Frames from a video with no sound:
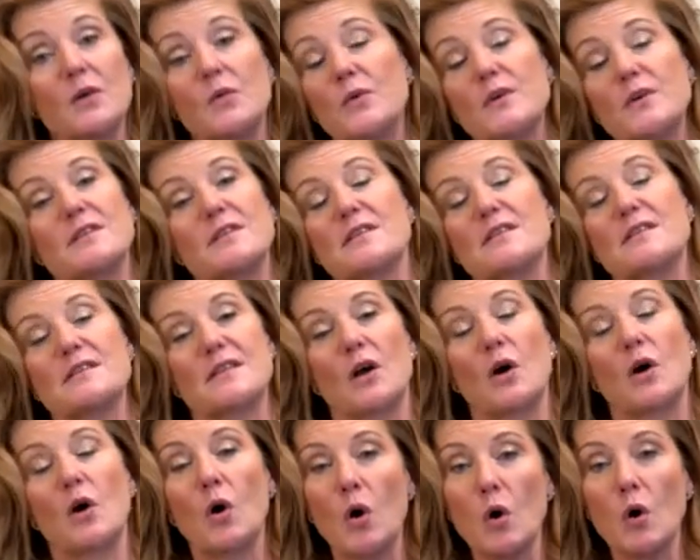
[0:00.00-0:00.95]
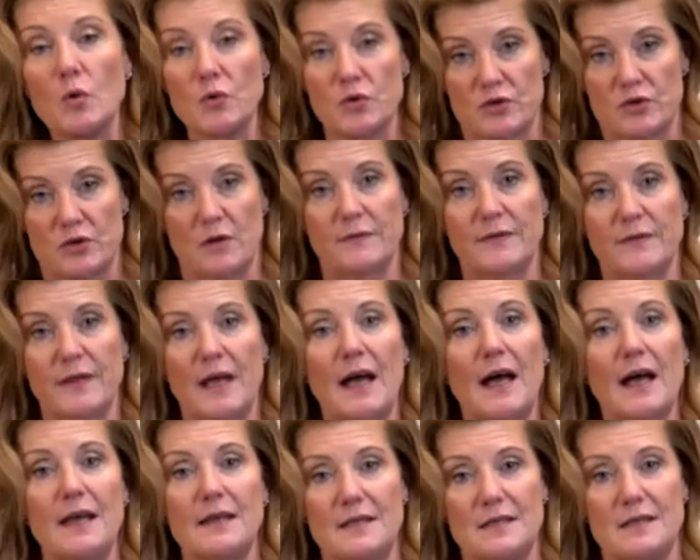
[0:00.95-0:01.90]
which is the host of the
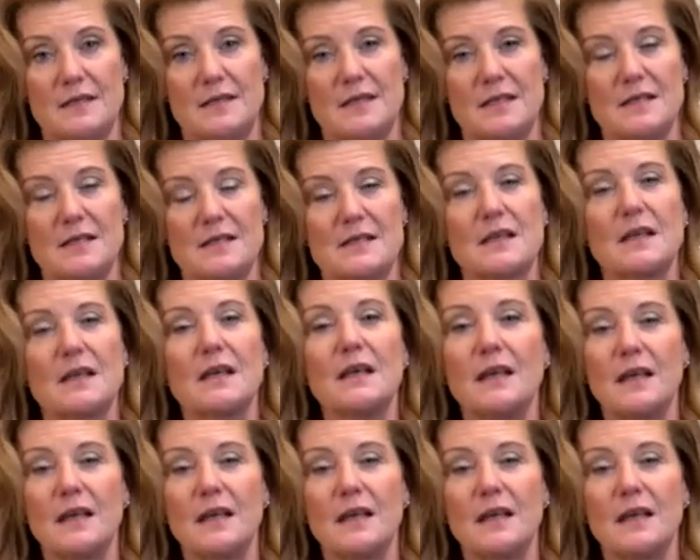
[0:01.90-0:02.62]
IDGs